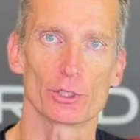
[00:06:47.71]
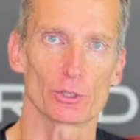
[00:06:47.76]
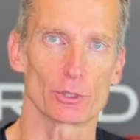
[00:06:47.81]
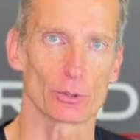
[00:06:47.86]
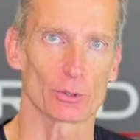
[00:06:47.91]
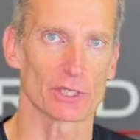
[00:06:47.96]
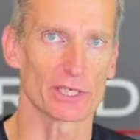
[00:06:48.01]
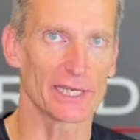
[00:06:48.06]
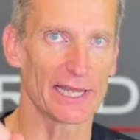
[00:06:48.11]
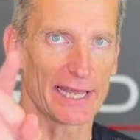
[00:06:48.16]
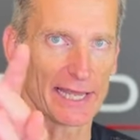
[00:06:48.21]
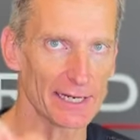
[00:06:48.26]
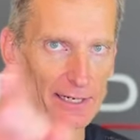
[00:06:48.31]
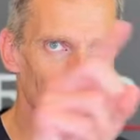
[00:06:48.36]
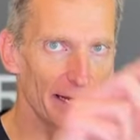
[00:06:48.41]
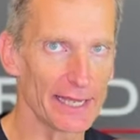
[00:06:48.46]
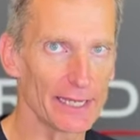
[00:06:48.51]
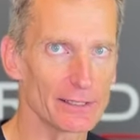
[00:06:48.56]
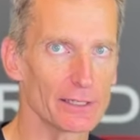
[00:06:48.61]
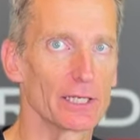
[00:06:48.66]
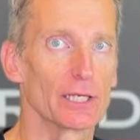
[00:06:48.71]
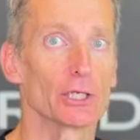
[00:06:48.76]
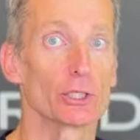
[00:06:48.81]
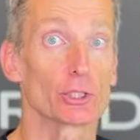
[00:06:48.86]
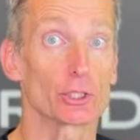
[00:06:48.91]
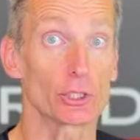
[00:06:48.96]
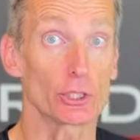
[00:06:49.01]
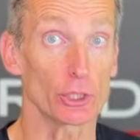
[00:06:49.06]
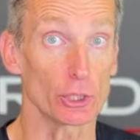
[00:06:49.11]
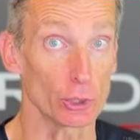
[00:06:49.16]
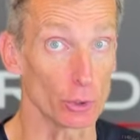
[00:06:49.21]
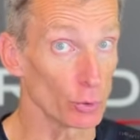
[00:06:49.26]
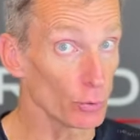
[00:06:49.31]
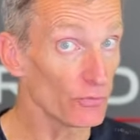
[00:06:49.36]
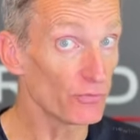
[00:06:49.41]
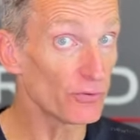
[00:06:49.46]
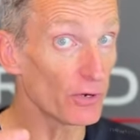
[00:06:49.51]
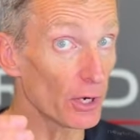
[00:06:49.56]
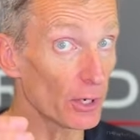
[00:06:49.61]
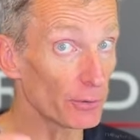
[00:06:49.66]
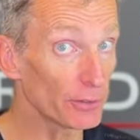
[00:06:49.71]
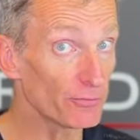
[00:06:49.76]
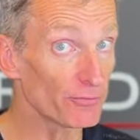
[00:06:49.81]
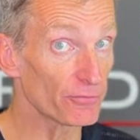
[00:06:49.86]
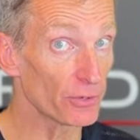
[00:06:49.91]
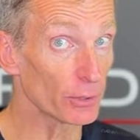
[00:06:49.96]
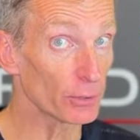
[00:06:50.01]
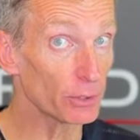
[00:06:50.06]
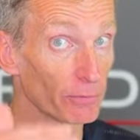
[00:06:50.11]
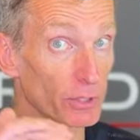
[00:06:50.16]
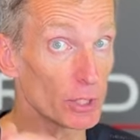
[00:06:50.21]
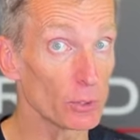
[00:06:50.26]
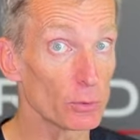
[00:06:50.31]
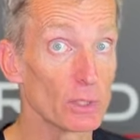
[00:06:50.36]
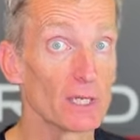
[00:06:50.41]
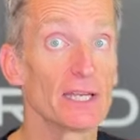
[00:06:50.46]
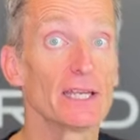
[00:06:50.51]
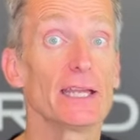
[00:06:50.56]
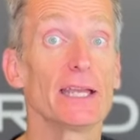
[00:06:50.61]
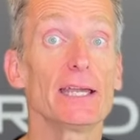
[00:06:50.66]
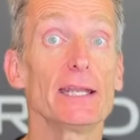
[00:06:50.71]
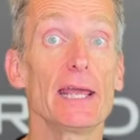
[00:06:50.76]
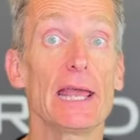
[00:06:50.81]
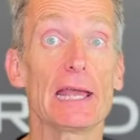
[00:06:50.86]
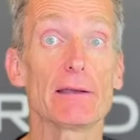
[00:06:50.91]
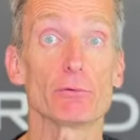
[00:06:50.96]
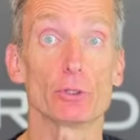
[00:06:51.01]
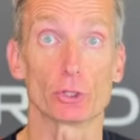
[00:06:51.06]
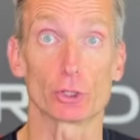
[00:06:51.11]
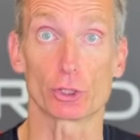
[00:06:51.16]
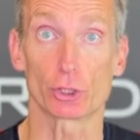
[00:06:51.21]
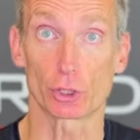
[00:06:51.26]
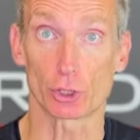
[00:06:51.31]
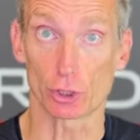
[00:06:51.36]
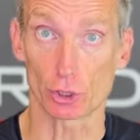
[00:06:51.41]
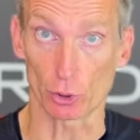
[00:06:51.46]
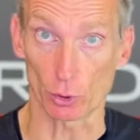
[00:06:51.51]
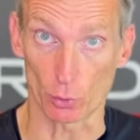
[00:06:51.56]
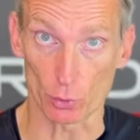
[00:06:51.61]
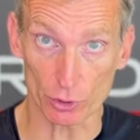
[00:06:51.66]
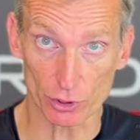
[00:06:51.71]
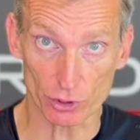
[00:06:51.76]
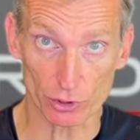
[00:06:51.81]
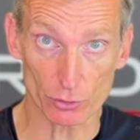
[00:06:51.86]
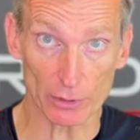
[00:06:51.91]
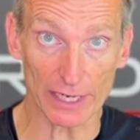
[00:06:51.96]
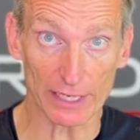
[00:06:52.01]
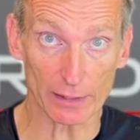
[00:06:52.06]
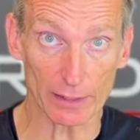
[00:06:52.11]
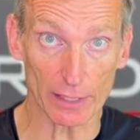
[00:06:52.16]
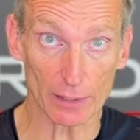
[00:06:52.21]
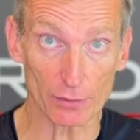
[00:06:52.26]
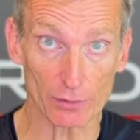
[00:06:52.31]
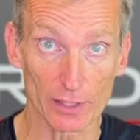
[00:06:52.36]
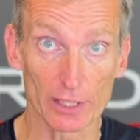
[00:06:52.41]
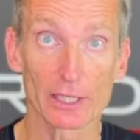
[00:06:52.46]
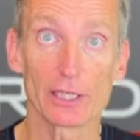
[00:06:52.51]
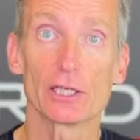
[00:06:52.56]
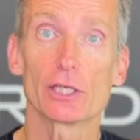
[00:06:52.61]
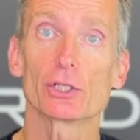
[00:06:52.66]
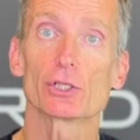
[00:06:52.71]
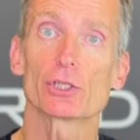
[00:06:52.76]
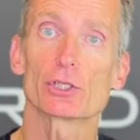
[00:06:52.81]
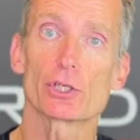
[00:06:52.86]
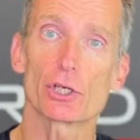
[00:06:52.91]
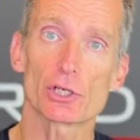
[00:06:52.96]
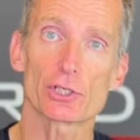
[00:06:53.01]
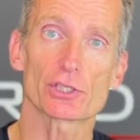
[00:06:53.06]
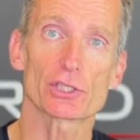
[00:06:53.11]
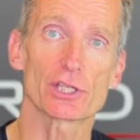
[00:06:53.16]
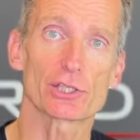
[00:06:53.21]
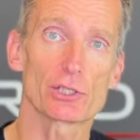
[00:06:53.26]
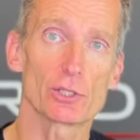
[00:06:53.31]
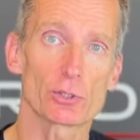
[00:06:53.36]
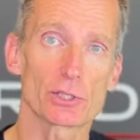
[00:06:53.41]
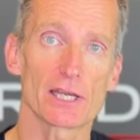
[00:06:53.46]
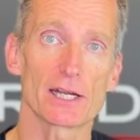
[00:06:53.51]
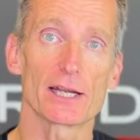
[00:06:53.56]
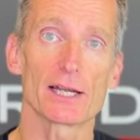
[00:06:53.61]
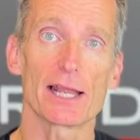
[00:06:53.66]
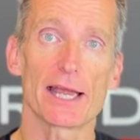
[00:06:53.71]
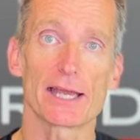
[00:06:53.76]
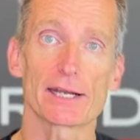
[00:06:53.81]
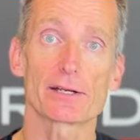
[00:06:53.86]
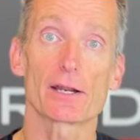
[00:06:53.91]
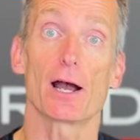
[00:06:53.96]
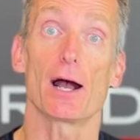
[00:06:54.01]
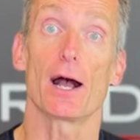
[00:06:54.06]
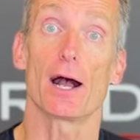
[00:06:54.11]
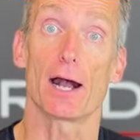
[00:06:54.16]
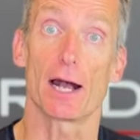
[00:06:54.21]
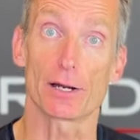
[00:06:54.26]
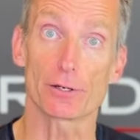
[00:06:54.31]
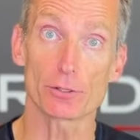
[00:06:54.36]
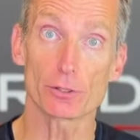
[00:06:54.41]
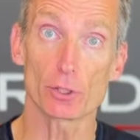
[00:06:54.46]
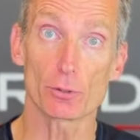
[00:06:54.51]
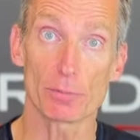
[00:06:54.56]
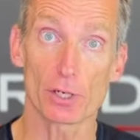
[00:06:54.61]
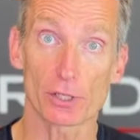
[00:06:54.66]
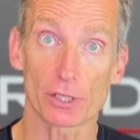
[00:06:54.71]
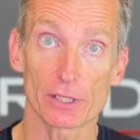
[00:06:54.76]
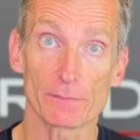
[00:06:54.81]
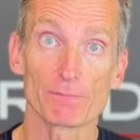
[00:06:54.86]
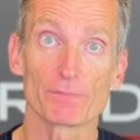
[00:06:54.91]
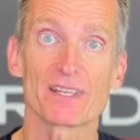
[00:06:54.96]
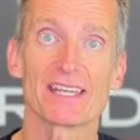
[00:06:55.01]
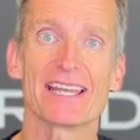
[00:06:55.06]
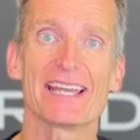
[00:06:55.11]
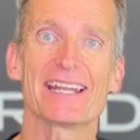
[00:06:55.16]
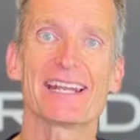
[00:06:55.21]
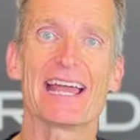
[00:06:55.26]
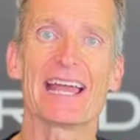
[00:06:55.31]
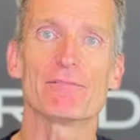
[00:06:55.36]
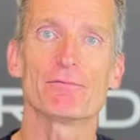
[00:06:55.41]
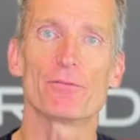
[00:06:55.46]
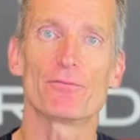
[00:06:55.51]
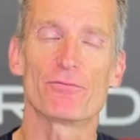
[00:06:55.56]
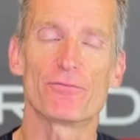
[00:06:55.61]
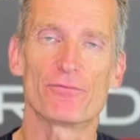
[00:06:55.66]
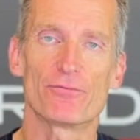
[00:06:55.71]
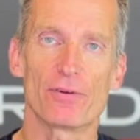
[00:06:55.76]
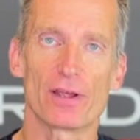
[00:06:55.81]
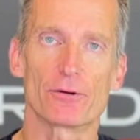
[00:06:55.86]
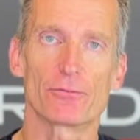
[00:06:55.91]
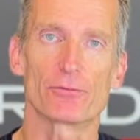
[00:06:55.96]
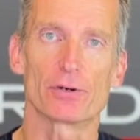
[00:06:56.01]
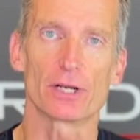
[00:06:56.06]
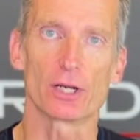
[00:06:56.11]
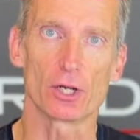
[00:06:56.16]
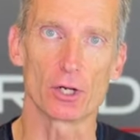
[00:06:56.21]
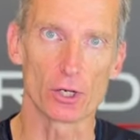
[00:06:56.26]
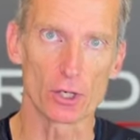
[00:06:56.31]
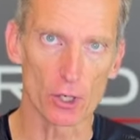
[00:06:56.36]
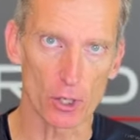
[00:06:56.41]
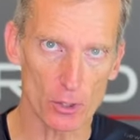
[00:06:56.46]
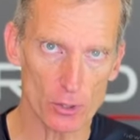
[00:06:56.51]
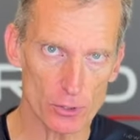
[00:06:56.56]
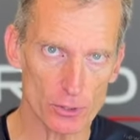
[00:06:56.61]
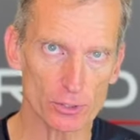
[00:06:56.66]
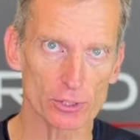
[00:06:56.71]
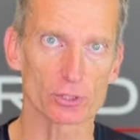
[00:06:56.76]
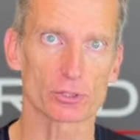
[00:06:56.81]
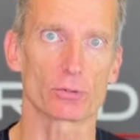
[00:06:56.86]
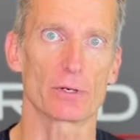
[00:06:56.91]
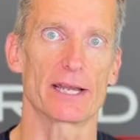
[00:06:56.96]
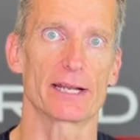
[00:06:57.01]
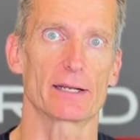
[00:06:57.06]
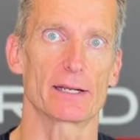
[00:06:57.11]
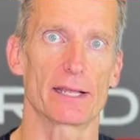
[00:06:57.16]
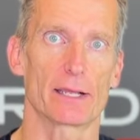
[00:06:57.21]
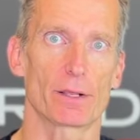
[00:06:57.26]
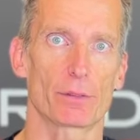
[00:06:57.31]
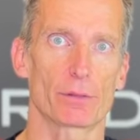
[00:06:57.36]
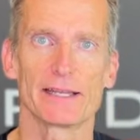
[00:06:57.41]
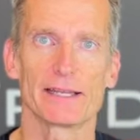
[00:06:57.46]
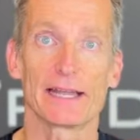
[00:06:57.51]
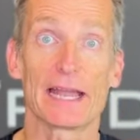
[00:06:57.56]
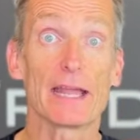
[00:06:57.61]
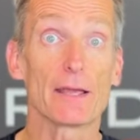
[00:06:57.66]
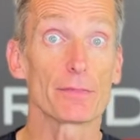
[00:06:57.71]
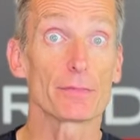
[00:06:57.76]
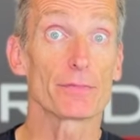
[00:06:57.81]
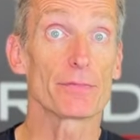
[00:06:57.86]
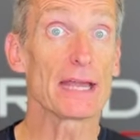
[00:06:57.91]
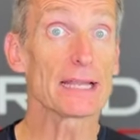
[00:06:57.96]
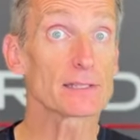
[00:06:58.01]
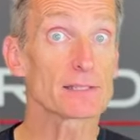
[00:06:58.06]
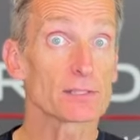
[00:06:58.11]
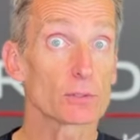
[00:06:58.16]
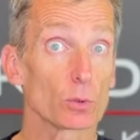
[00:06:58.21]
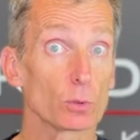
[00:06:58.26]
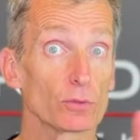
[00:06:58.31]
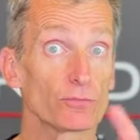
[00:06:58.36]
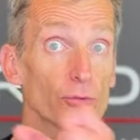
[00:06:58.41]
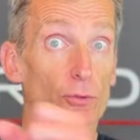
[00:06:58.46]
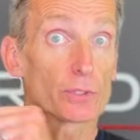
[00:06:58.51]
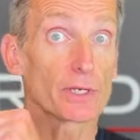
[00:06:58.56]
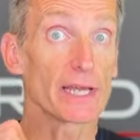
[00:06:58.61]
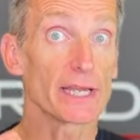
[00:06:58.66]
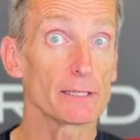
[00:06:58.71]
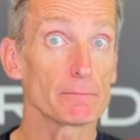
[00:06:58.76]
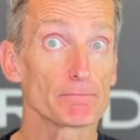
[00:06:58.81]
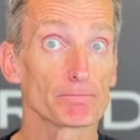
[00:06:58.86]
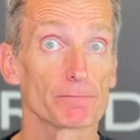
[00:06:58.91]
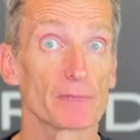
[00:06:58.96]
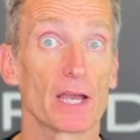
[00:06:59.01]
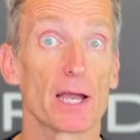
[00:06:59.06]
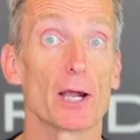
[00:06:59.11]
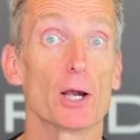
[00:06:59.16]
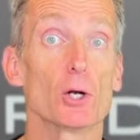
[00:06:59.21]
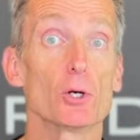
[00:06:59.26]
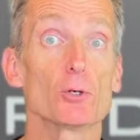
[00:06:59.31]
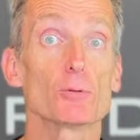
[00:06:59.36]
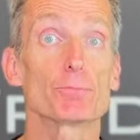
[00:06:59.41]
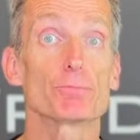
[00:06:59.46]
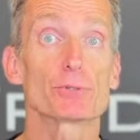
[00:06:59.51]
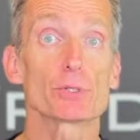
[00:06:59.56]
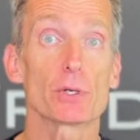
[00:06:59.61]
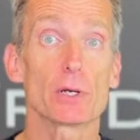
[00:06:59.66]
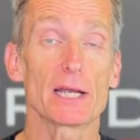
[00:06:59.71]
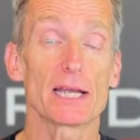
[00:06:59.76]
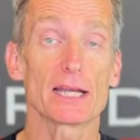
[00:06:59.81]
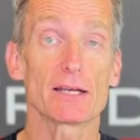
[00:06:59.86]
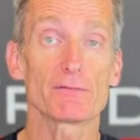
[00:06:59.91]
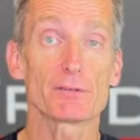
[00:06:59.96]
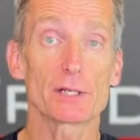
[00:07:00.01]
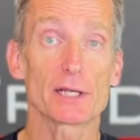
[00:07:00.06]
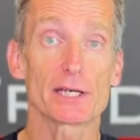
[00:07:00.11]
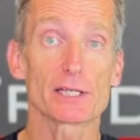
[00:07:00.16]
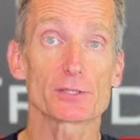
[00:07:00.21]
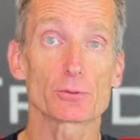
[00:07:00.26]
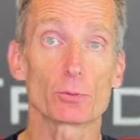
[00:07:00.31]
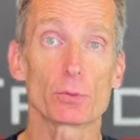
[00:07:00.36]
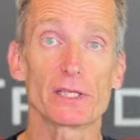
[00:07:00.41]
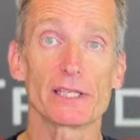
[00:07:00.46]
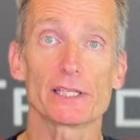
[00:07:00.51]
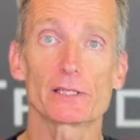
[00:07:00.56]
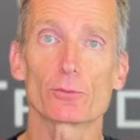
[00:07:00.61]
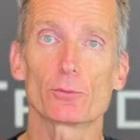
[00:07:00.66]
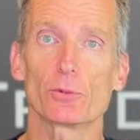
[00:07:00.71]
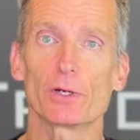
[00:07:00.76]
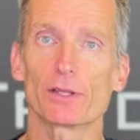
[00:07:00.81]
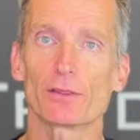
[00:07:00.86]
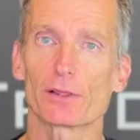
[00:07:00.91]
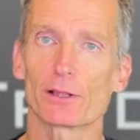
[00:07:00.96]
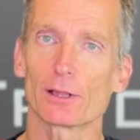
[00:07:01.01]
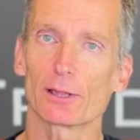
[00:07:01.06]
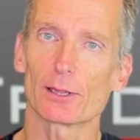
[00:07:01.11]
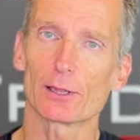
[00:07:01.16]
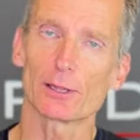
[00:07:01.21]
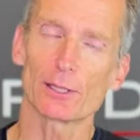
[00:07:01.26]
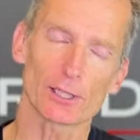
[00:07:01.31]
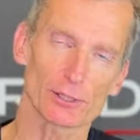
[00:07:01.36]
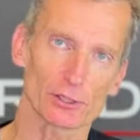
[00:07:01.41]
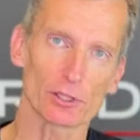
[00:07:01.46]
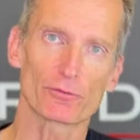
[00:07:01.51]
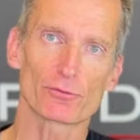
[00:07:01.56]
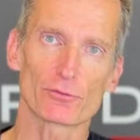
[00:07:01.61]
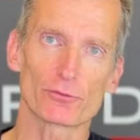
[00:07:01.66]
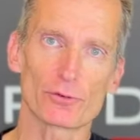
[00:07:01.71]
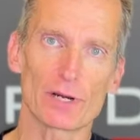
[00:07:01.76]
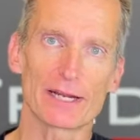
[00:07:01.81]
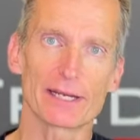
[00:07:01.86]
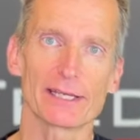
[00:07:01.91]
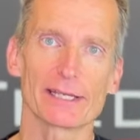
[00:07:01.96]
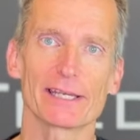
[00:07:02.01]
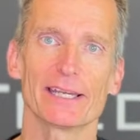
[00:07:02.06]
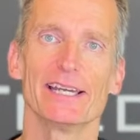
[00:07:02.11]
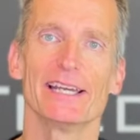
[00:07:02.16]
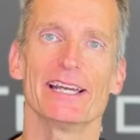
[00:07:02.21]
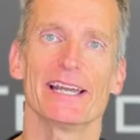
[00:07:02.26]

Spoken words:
You can land too far in front of you and have a short stride length, just as you can land under your body and have a very long stride length. And that's all for today. Hope you have a nice week with lots of running,